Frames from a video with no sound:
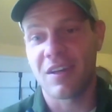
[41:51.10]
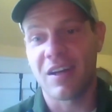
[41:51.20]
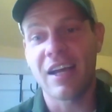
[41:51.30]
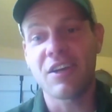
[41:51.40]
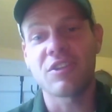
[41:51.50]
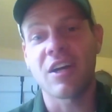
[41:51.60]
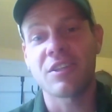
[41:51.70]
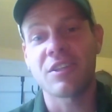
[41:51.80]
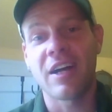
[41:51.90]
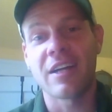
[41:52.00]
I could talk
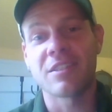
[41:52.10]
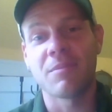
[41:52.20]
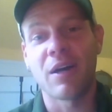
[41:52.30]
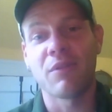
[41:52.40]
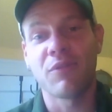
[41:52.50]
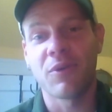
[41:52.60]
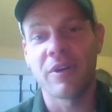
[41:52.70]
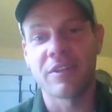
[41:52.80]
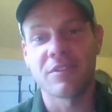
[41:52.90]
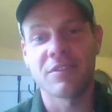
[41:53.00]
to you guys about
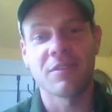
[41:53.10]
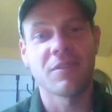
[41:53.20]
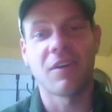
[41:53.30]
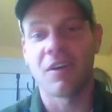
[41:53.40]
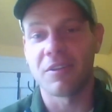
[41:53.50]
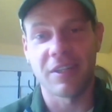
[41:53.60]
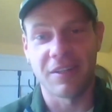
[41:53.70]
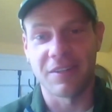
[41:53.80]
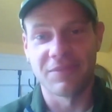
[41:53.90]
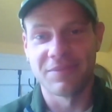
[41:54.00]
forests all day long.